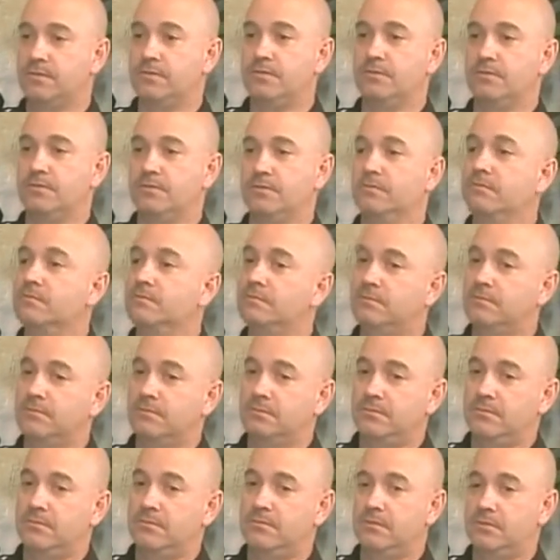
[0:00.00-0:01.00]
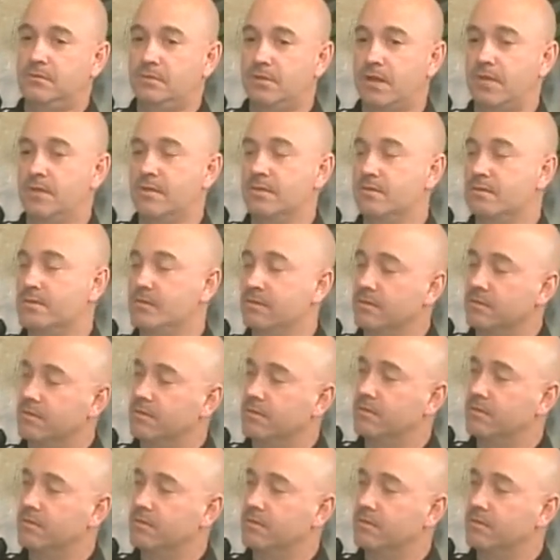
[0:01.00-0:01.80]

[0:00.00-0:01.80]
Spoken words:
to try to assist those